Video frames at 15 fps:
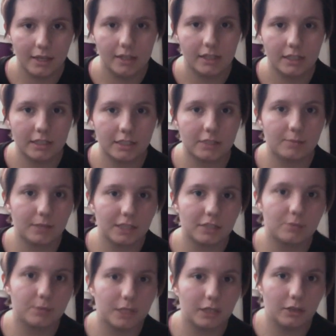explained
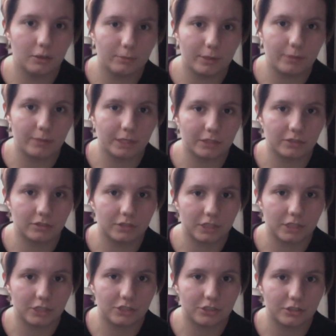to me a lot about my
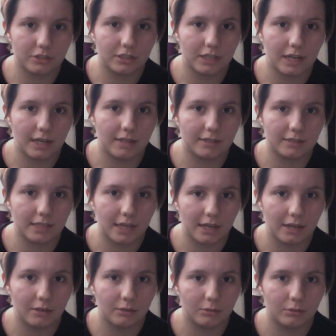condition and
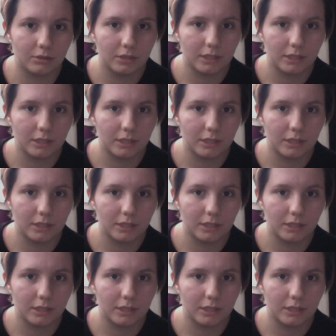how